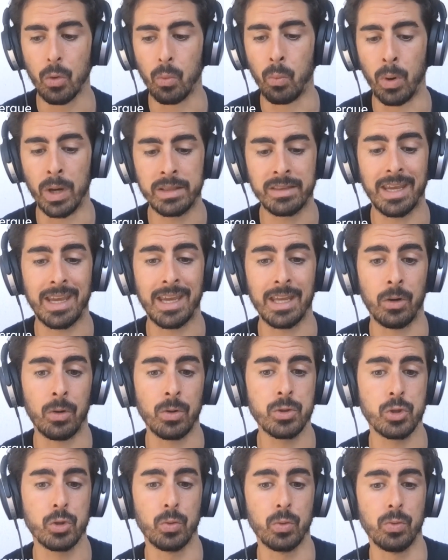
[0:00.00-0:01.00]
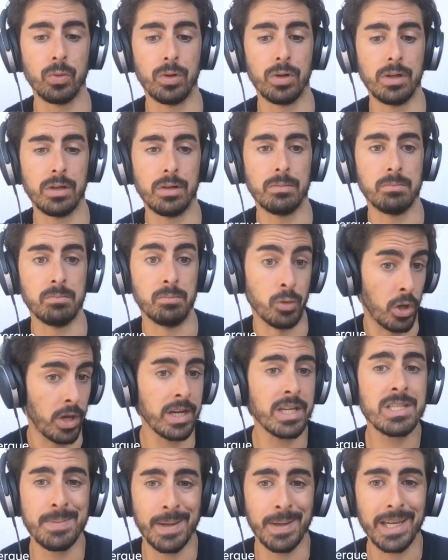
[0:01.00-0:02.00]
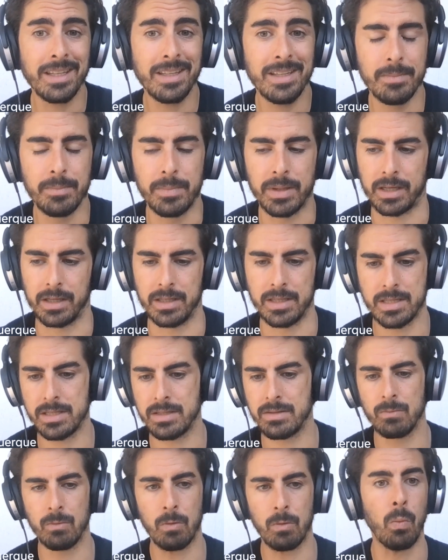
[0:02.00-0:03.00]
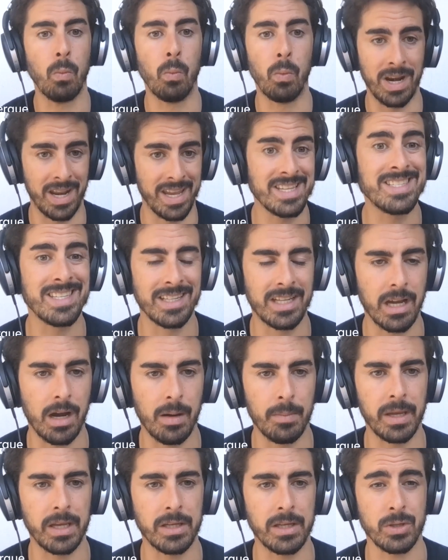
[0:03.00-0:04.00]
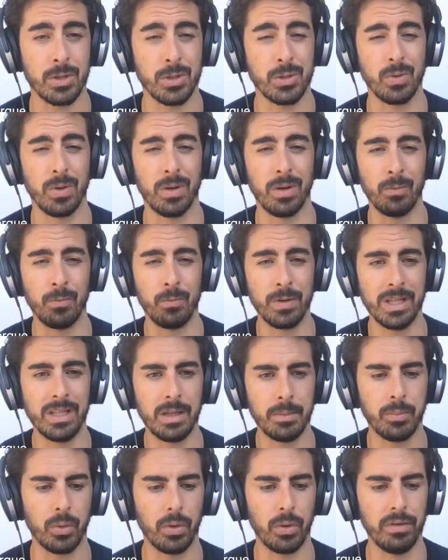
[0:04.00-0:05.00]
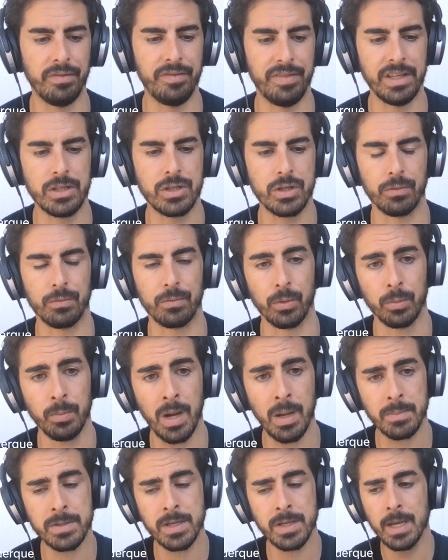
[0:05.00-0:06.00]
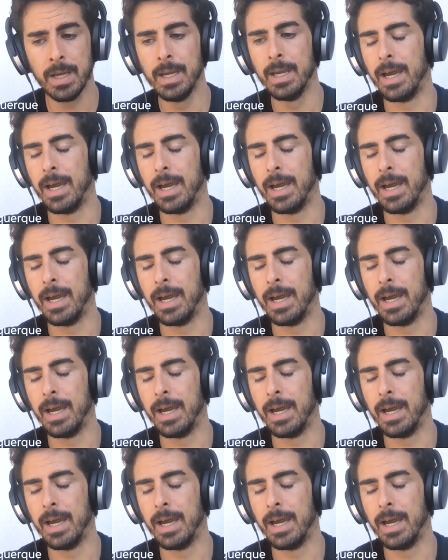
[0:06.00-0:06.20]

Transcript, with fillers: what they can also not expect, because what isn't coming is also a really important feature of roadmaps.